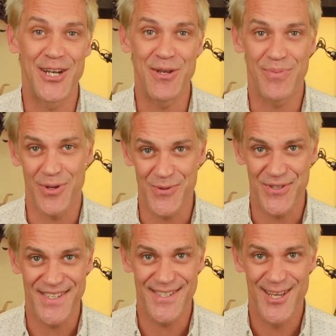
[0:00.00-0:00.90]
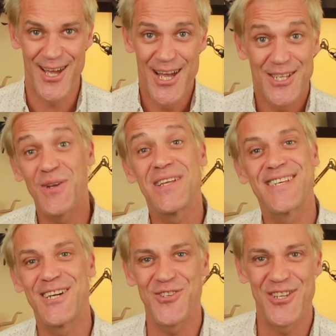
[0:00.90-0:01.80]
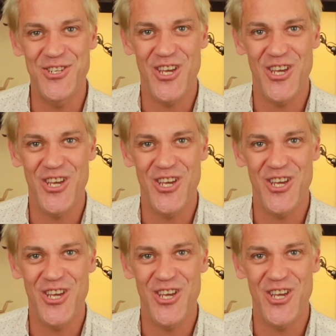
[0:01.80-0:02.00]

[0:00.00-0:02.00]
learning process. So let's cut to the